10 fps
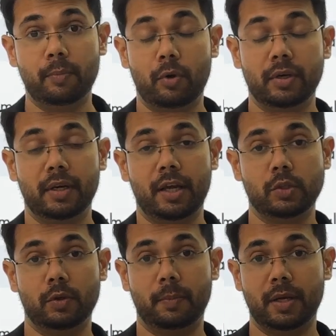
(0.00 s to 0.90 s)
important
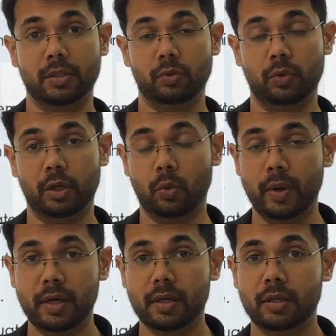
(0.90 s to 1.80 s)
lines were passing through:
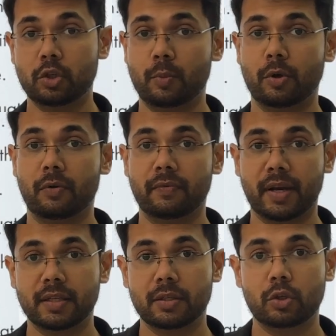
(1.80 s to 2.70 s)
Equator, Tropic of
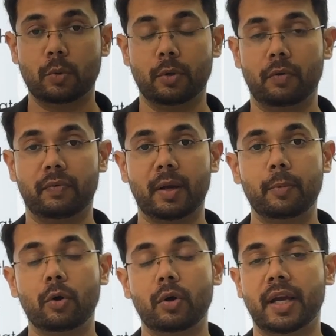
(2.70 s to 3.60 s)
Cancer, Tropic of
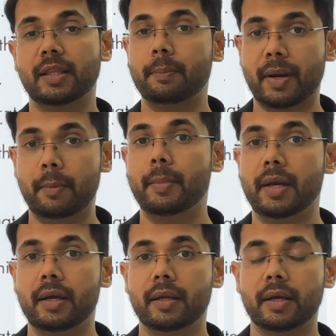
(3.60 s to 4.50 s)
Capricorn, and the Prime
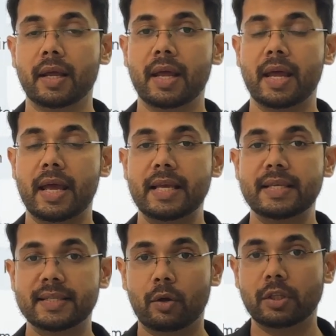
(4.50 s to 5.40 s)
Meridian.
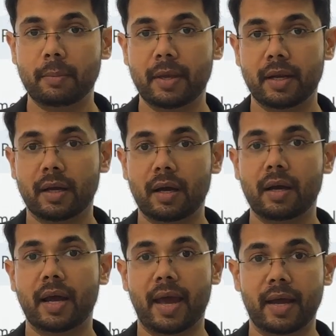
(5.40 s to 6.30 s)
South
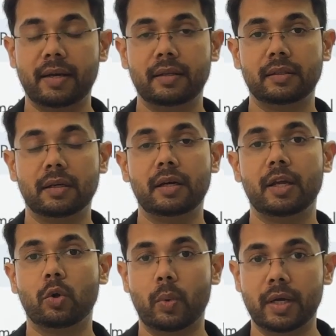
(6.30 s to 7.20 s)
America had the
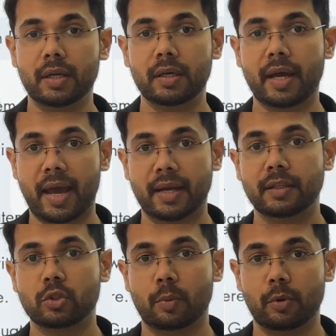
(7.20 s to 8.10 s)
Equator
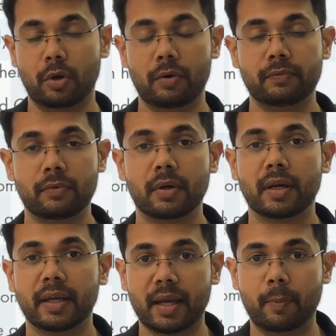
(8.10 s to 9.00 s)
and the Tropic of
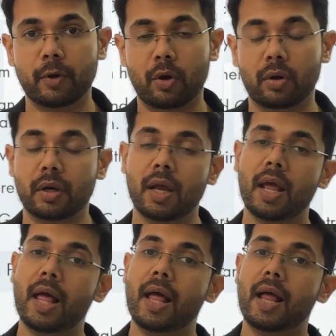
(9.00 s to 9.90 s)
Capricorn.
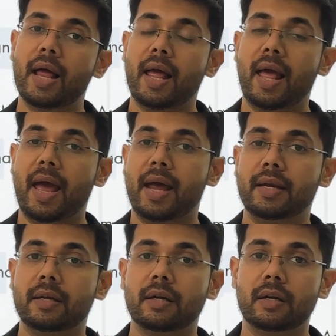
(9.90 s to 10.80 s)

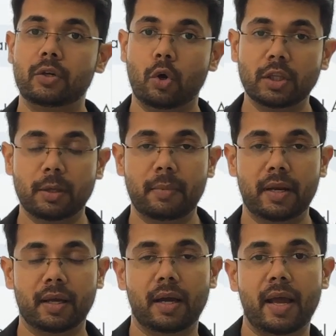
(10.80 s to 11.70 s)
And North
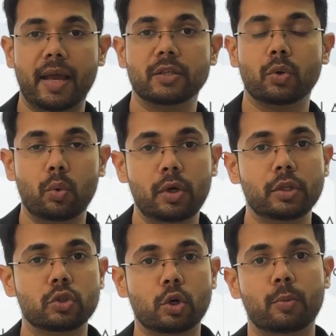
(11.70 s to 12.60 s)
America has only
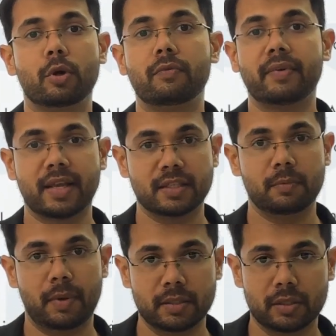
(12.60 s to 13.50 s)
the Tropic of Cancer
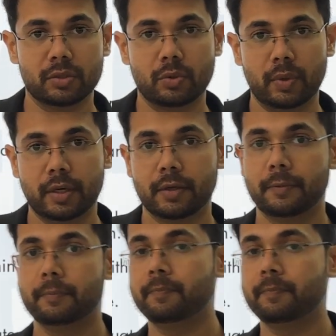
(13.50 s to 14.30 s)
passing through it.